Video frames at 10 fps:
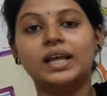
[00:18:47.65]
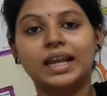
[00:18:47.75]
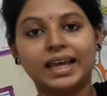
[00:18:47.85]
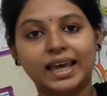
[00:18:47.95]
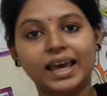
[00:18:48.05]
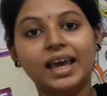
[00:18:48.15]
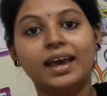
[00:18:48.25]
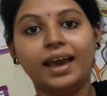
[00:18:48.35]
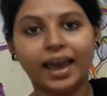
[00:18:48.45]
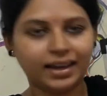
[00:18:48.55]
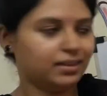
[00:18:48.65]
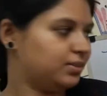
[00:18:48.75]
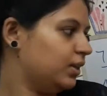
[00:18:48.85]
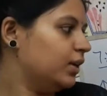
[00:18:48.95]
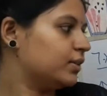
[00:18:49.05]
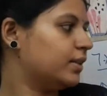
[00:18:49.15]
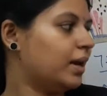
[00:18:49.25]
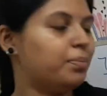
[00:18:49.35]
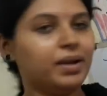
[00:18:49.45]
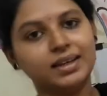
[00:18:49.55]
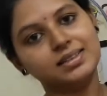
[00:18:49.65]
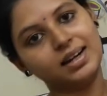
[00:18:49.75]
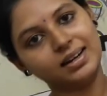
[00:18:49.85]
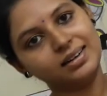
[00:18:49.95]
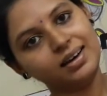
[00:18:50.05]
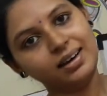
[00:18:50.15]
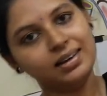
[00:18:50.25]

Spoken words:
They lay eggs. So they are placed under